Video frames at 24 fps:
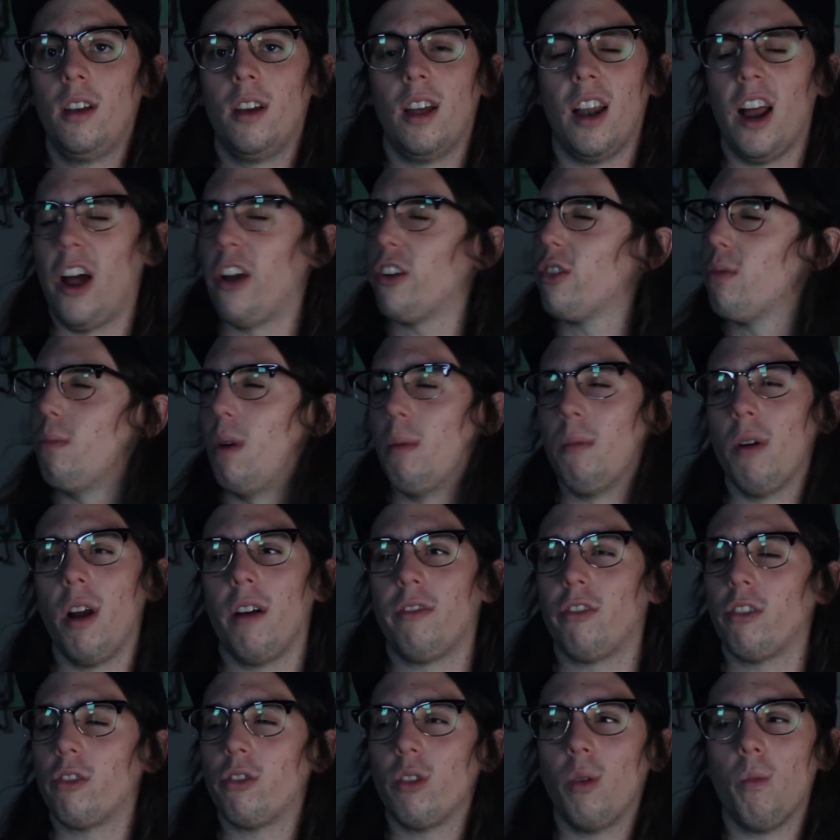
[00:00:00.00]
And I just remember
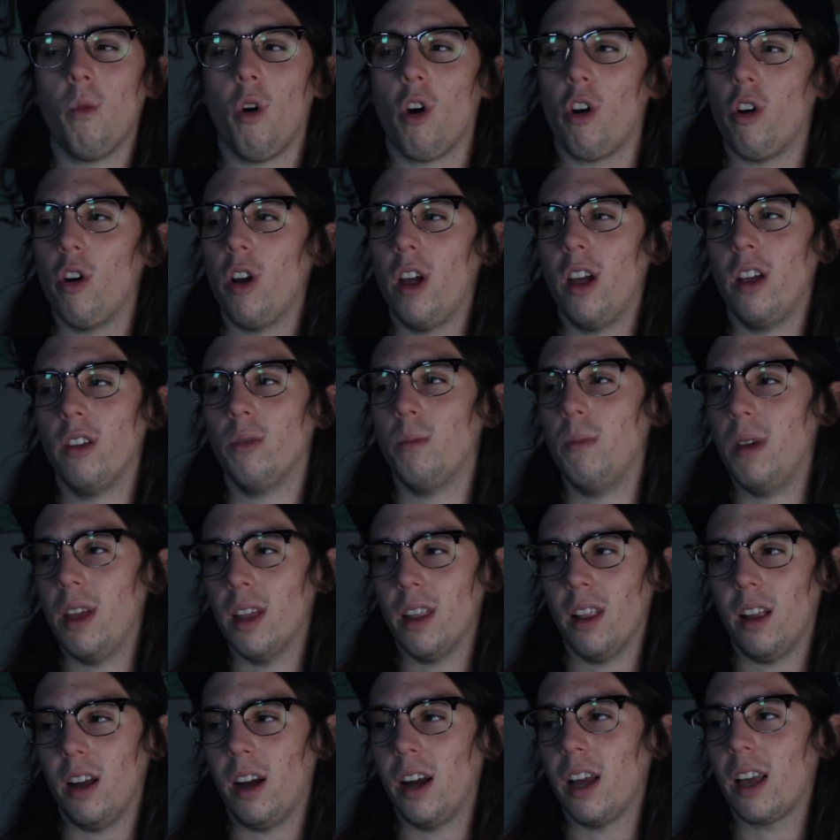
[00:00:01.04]
after some water days
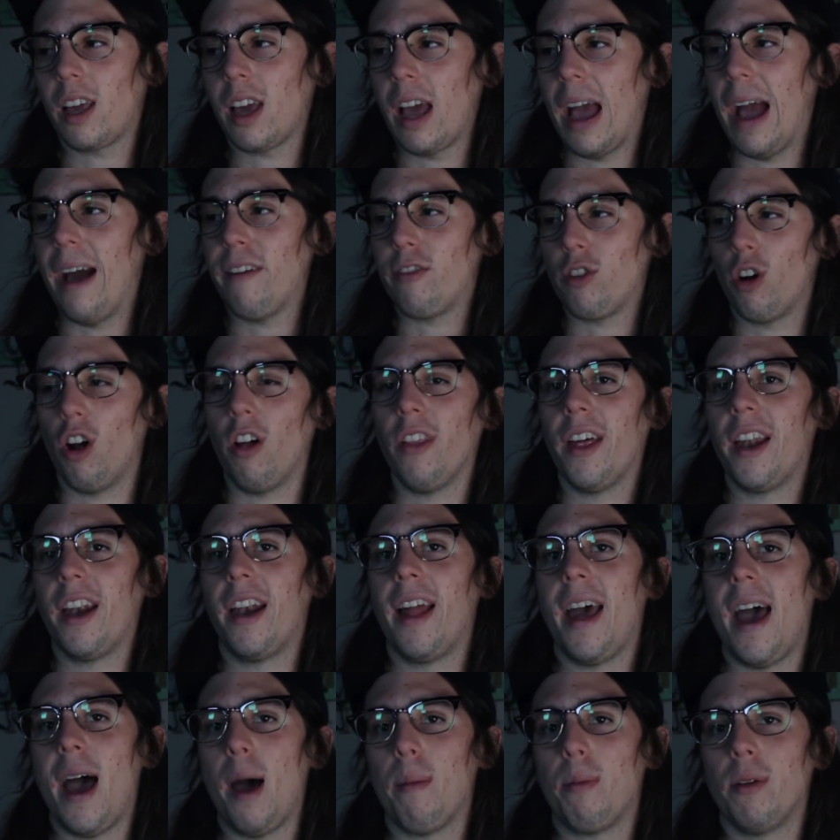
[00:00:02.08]
being like, after all that
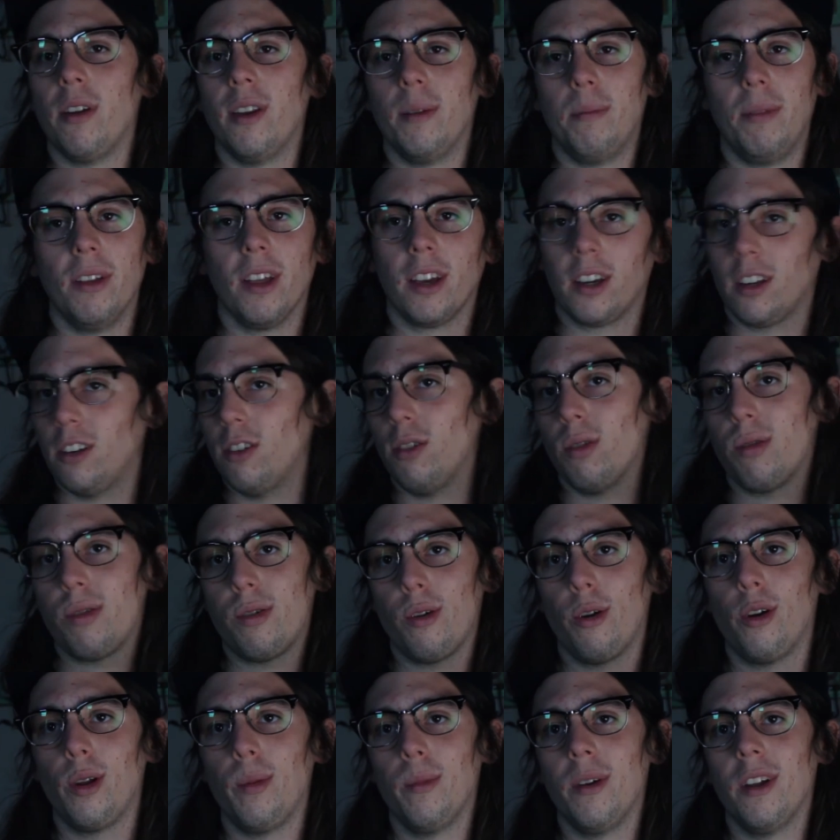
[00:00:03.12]
had happened, it'd be like another
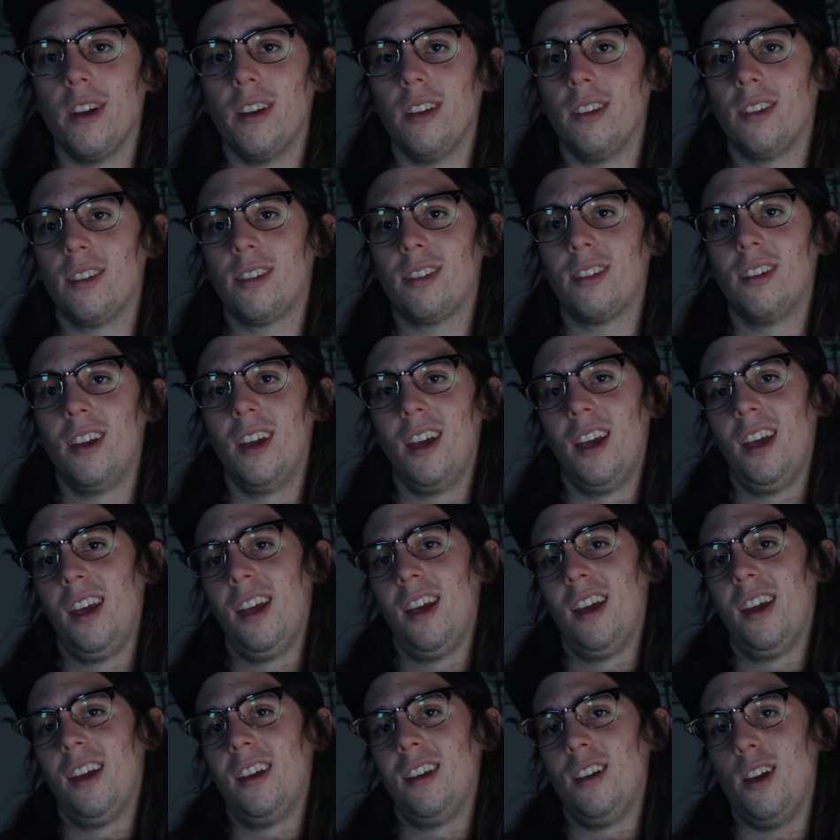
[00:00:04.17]
30 minutes,
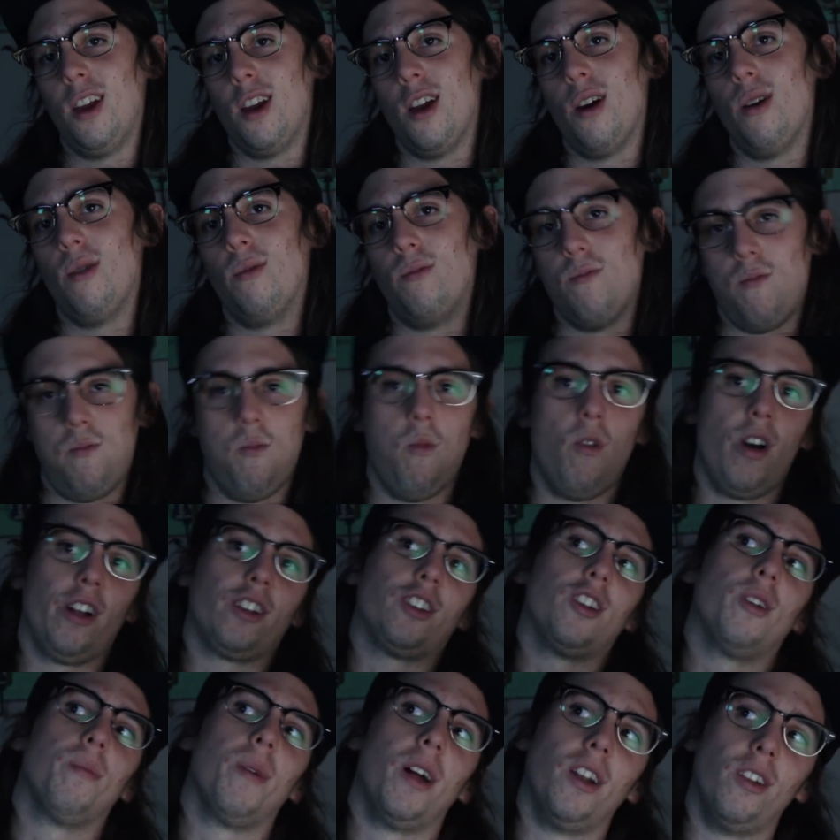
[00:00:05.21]
you know,
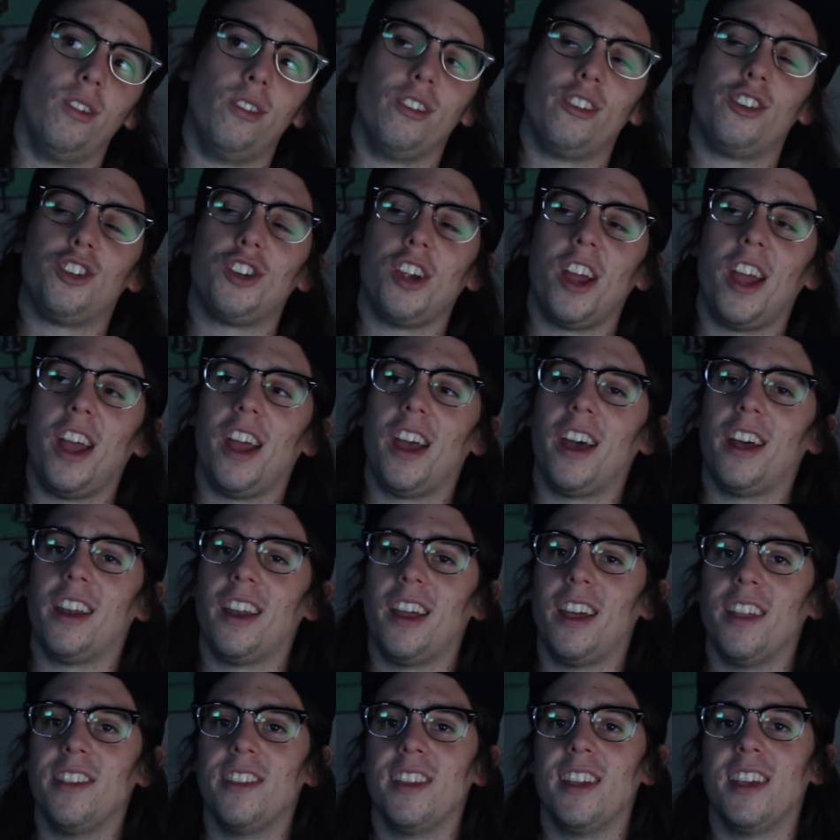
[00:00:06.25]
watching everybody do the chant,
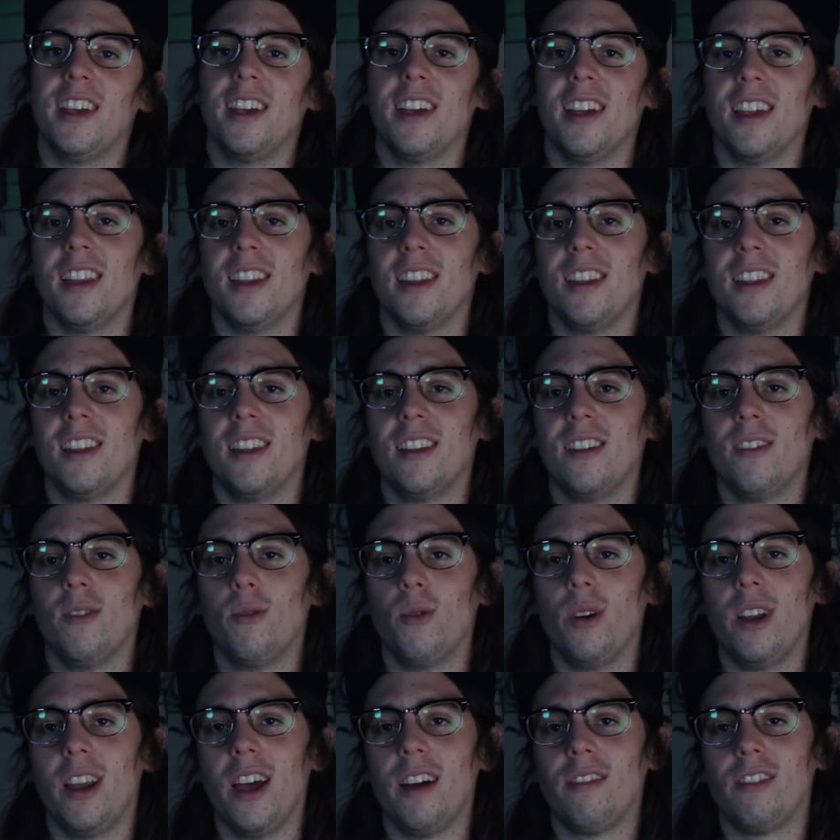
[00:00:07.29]
and then
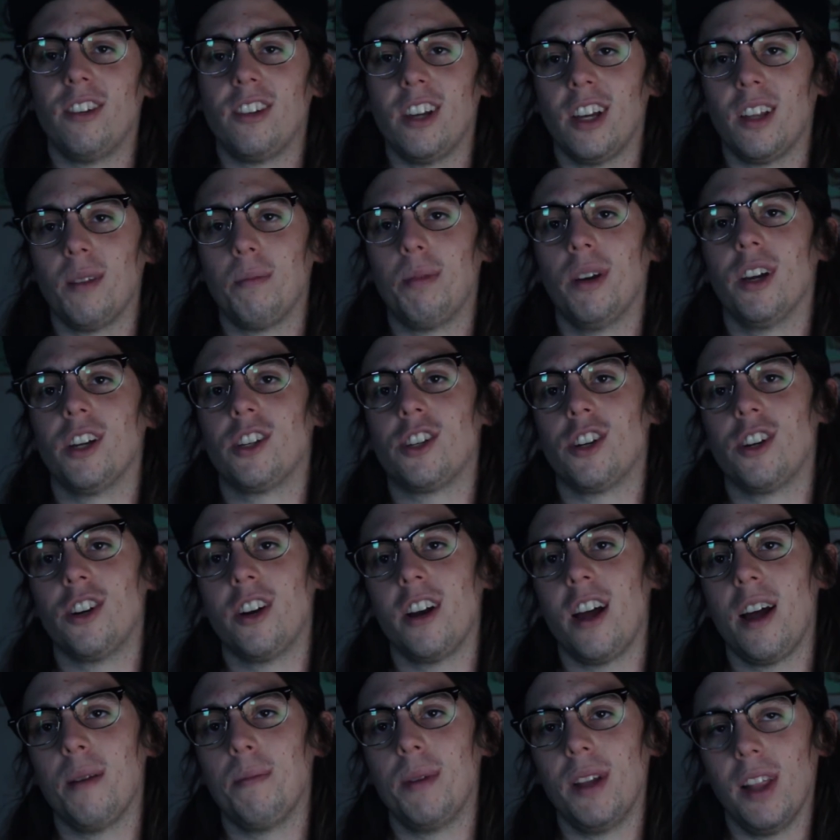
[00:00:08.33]
we'd have to take the picture,
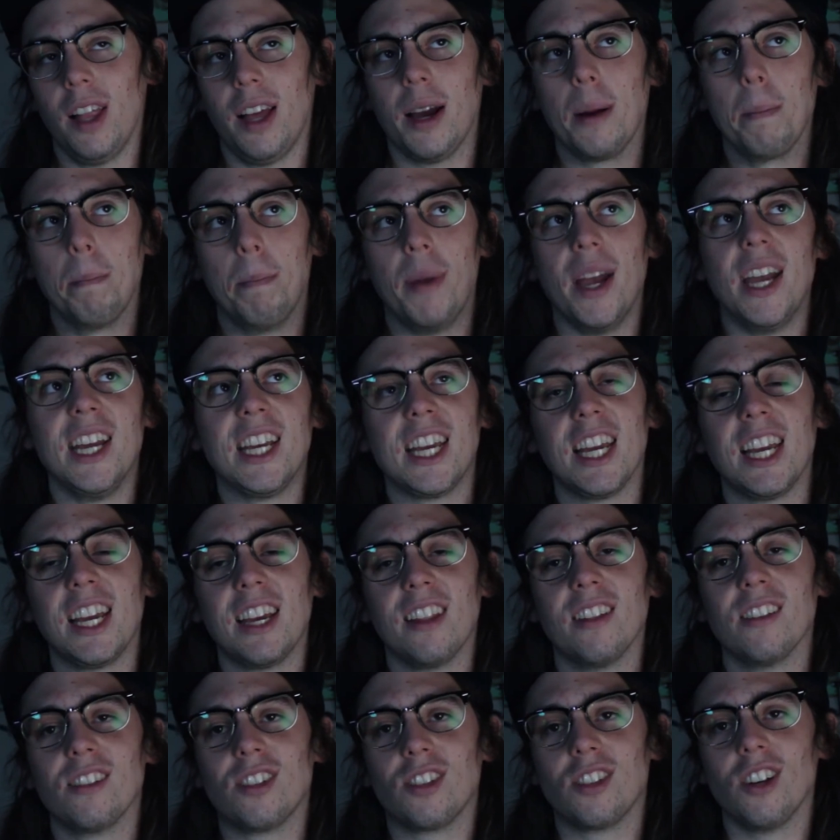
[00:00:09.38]
and I'd be like baking
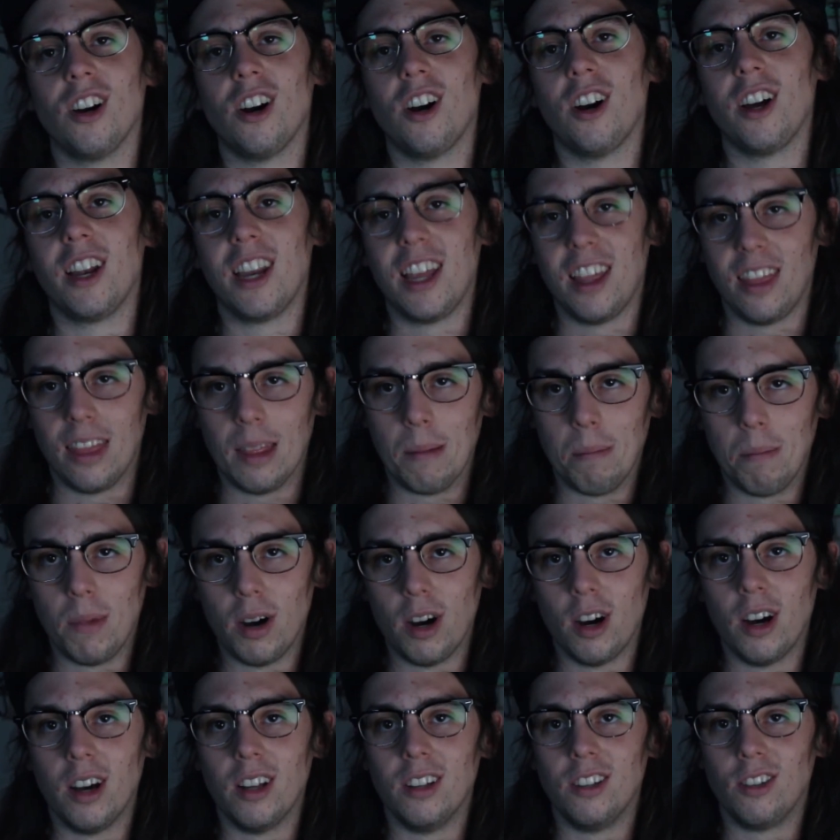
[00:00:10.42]
in the sun, in the
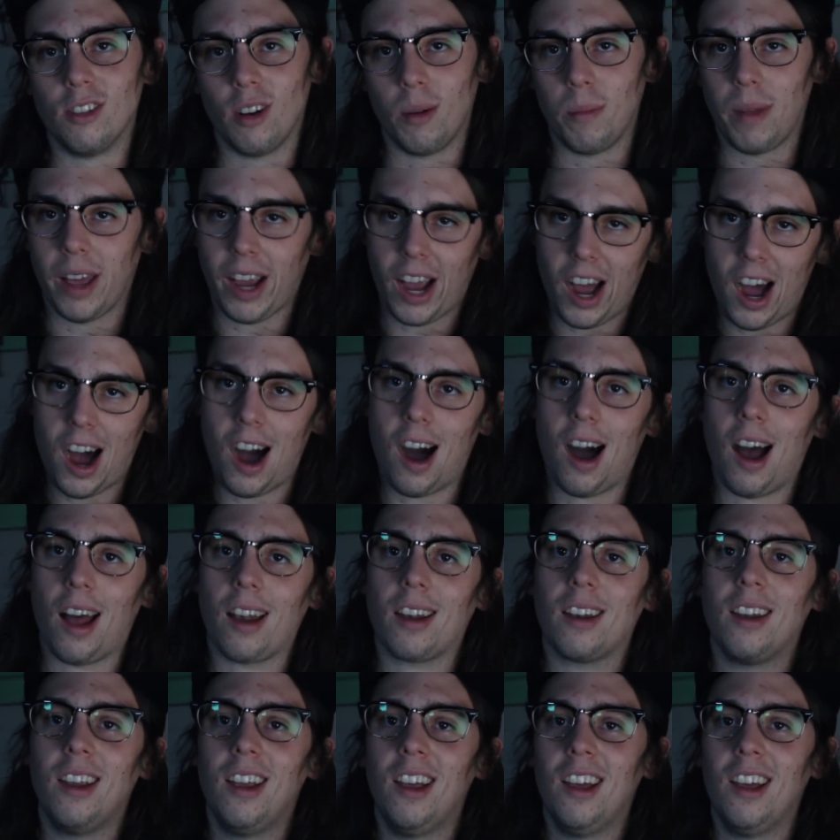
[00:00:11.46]
mud, so I'm like hot,